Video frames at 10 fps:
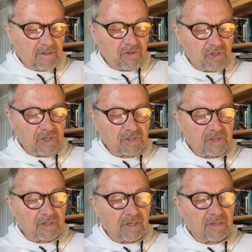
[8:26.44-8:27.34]

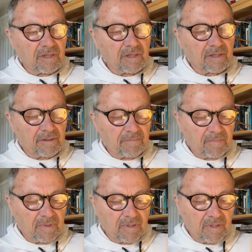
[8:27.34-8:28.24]
Jesus in India.
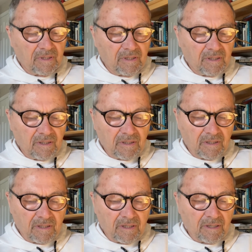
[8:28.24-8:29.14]

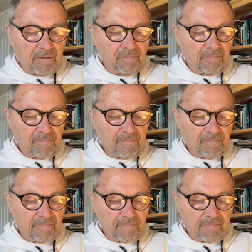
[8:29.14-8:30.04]
Yeah,
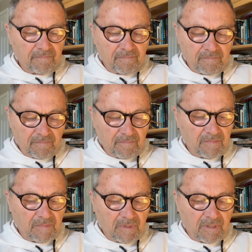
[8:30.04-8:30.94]

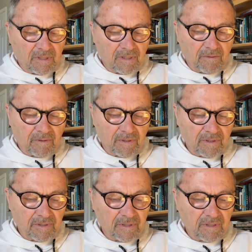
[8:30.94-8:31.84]
where
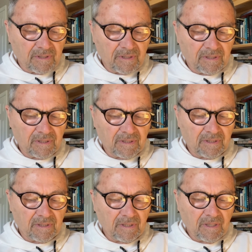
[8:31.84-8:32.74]
is it?
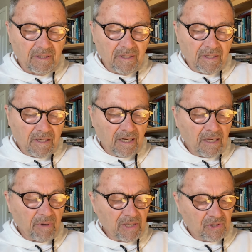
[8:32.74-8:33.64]

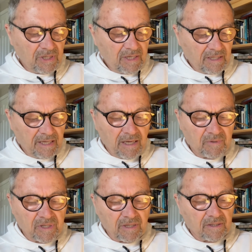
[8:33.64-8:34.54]
Anyway, she
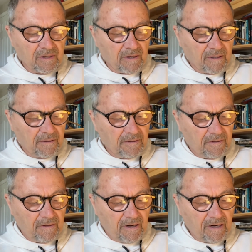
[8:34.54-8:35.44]
claims that
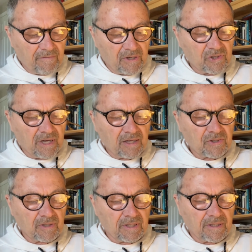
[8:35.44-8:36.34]
Notovitch
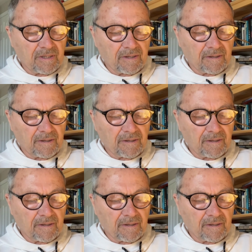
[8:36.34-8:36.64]
actually